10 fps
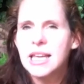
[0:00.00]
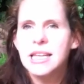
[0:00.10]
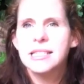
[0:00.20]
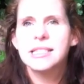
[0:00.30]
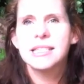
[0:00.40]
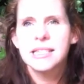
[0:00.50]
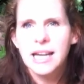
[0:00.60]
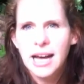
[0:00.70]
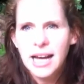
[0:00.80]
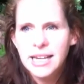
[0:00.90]
is
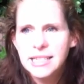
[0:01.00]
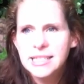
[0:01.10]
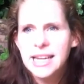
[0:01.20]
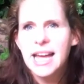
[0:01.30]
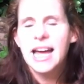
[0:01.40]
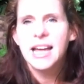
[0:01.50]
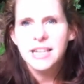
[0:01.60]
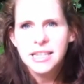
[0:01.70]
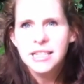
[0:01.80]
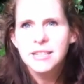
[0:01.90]
cut it
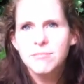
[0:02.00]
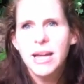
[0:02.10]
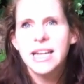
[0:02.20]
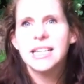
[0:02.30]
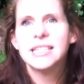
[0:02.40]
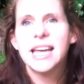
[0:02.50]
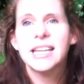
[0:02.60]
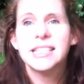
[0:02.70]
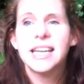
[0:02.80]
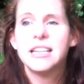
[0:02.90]
down,
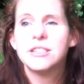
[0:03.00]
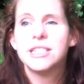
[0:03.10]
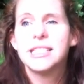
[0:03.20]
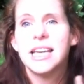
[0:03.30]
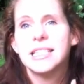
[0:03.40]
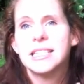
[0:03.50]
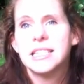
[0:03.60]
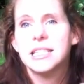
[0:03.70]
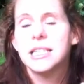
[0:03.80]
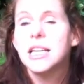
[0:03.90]
take it down to its
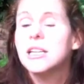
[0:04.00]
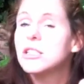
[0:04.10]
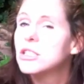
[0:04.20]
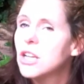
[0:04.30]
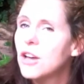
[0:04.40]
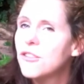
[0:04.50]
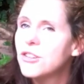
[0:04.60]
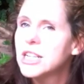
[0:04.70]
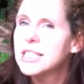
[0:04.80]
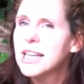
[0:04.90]
essence. So
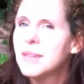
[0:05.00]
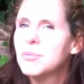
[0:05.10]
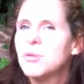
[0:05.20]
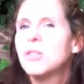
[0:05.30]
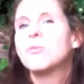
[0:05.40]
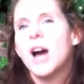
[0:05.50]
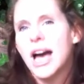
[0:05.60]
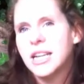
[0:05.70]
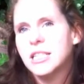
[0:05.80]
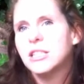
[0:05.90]
for example, with
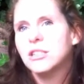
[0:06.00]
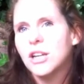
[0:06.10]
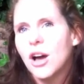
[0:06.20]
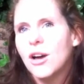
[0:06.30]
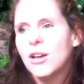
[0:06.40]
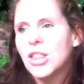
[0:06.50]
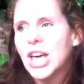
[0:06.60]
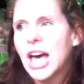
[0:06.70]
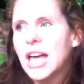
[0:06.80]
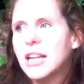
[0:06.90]
writers, you know
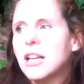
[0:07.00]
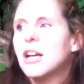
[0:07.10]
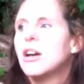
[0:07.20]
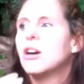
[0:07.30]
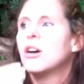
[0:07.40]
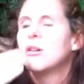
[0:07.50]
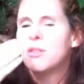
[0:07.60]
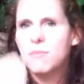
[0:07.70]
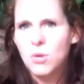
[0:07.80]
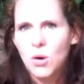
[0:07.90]
that
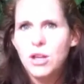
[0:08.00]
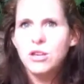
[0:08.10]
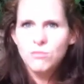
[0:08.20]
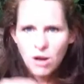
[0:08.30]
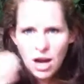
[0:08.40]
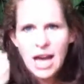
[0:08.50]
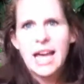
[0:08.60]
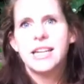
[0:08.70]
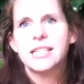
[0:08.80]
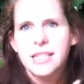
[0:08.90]
the more you
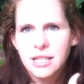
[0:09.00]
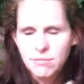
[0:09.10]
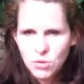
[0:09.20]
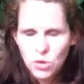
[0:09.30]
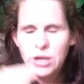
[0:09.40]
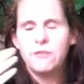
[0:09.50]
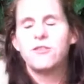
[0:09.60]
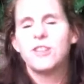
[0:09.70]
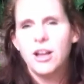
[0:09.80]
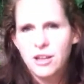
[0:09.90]
write, the more in
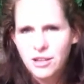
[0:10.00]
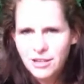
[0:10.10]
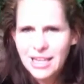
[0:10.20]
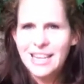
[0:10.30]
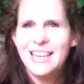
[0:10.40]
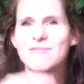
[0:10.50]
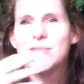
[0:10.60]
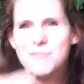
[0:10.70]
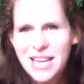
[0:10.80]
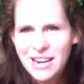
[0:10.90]
flow you keep,
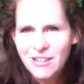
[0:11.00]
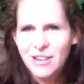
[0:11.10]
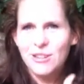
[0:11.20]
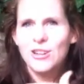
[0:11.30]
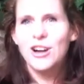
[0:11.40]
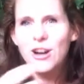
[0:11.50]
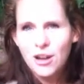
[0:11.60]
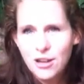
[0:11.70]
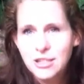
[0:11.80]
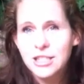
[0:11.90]
the better it all
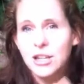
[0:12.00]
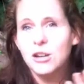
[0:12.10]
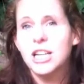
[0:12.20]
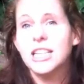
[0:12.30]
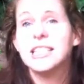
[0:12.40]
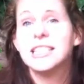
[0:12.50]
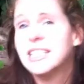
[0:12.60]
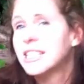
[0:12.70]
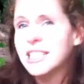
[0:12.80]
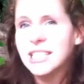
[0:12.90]
goes. So
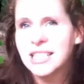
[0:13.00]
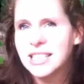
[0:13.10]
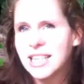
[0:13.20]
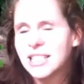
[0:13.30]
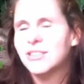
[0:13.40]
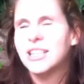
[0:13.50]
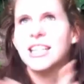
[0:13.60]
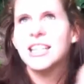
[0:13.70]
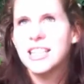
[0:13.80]
consistency, it's one of the